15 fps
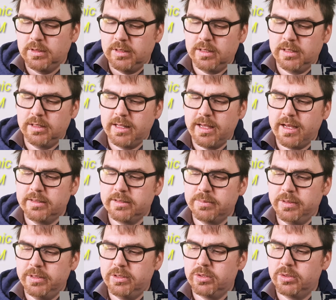it allows
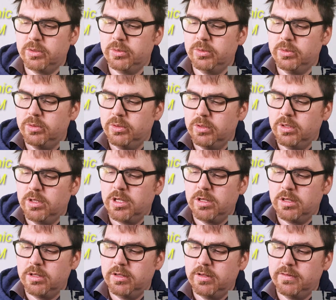me to,
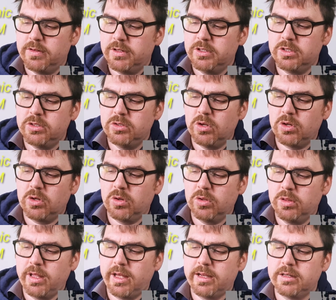if I just knock
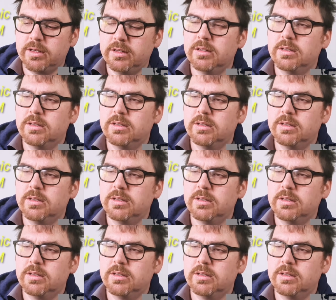on that,